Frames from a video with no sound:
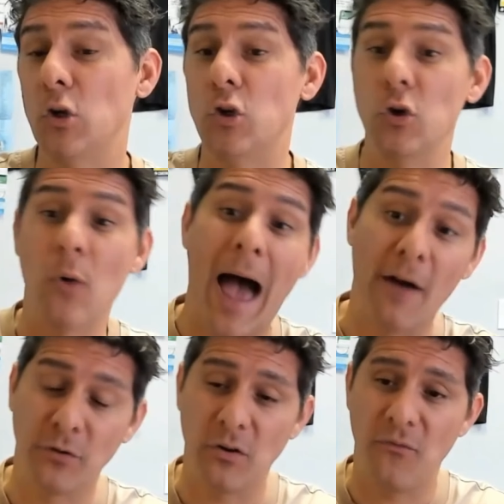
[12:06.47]
do
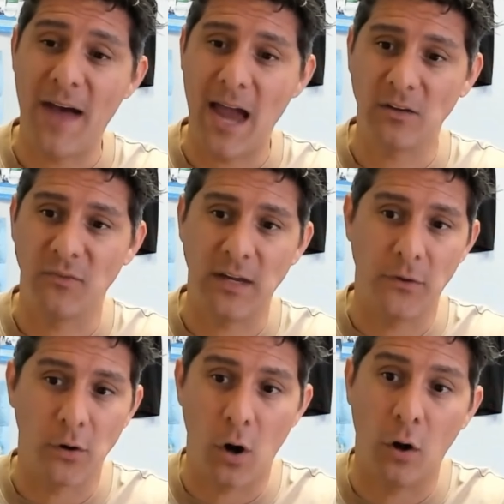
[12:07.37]
after the fact via
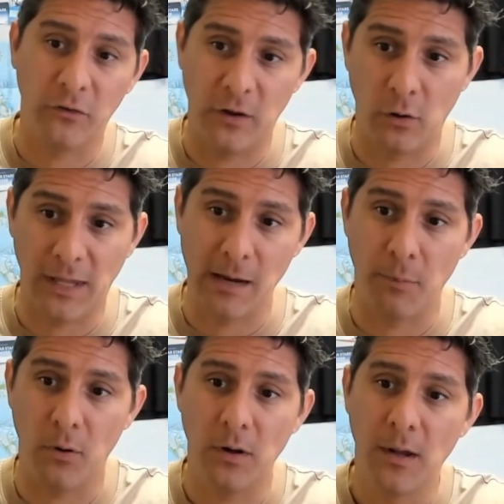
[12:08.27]
their call center
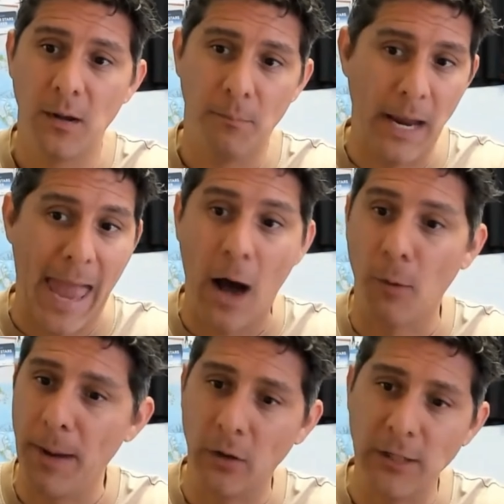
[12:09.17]
labor by
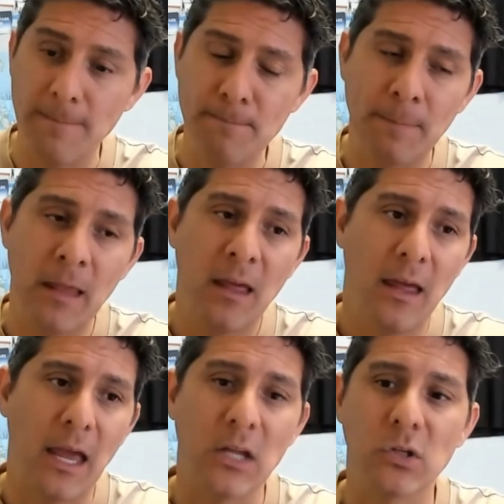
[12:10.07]
outbounding.
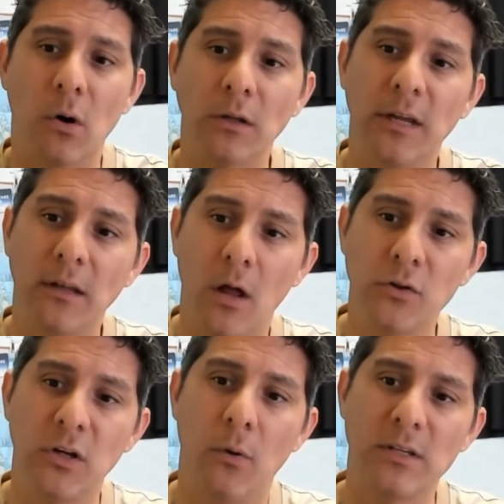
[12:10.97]
And so our
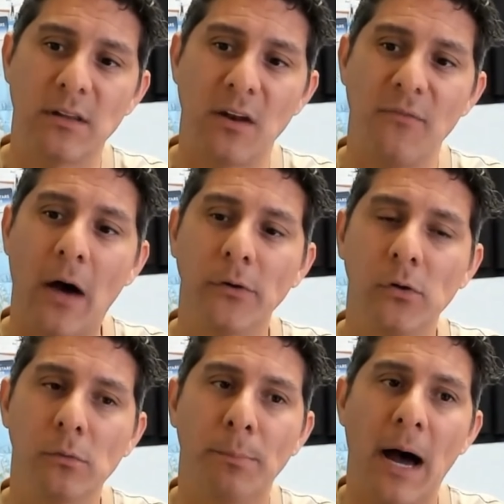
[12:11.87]
technology creates a lot of
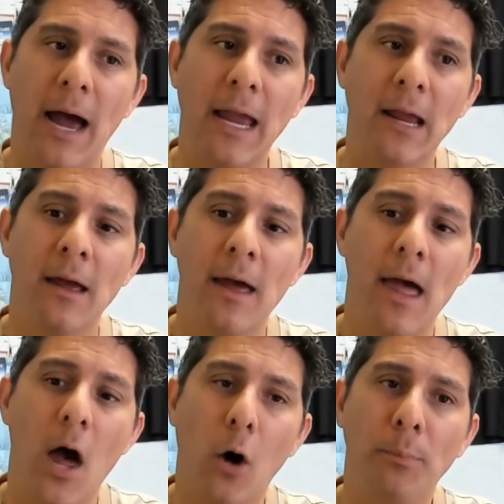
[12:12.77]
value by
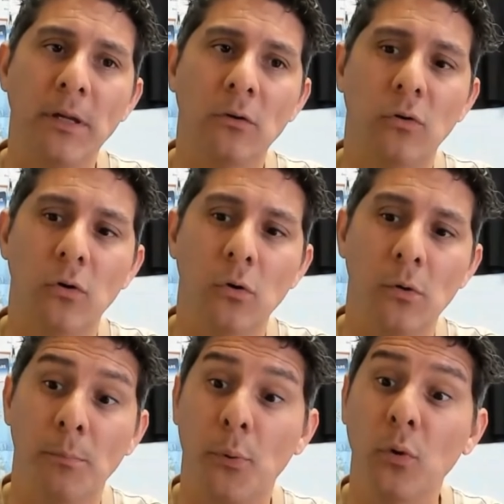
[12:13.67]
helping to
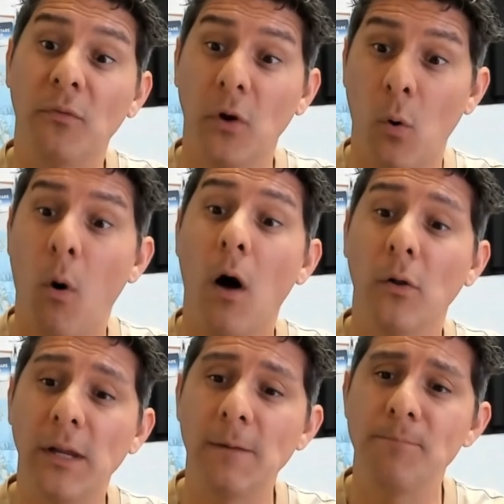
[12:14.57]
improve the
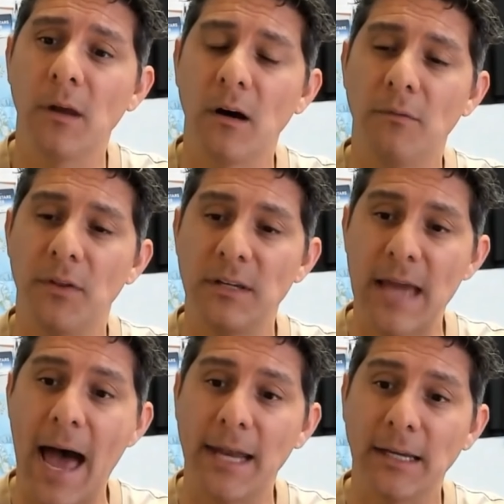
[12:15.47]
quality of the
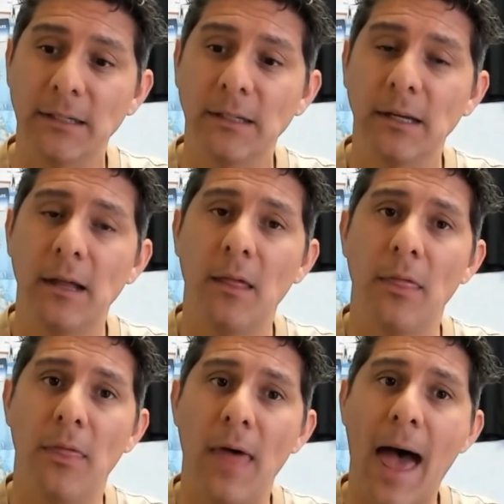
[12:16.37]
data
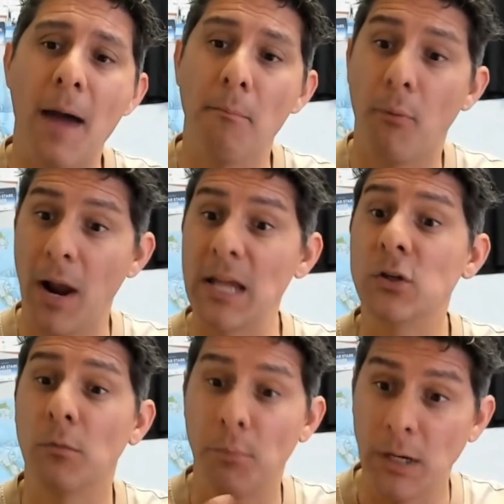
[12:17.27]
that brands
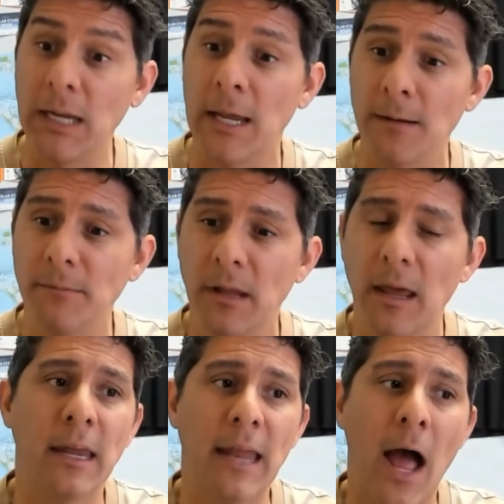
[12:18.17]
are bringing in. It